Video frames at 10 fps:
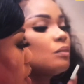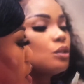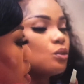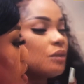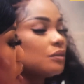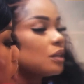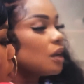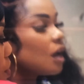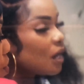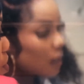you know what,
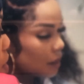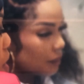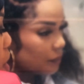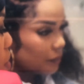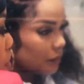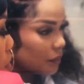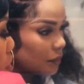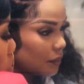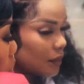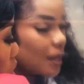you're a
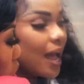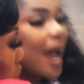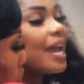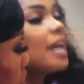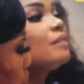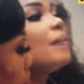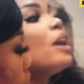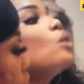regular comer. I mean, you're